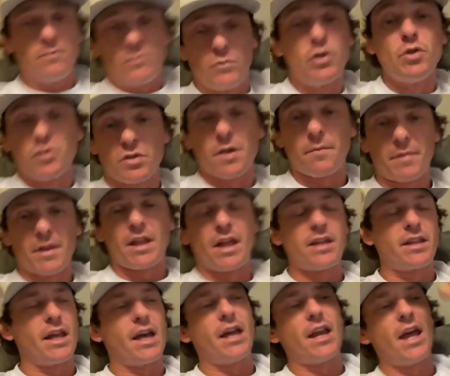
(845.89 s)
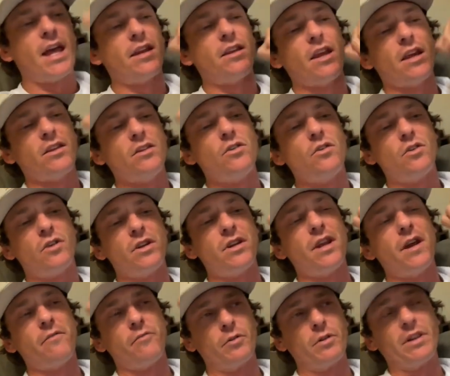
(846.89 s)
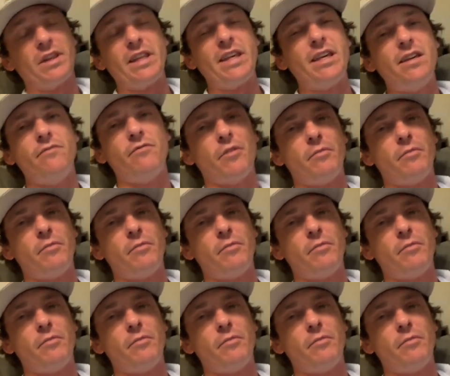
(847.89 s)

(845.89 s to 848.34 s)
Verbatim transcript: do something like that and and you could never leave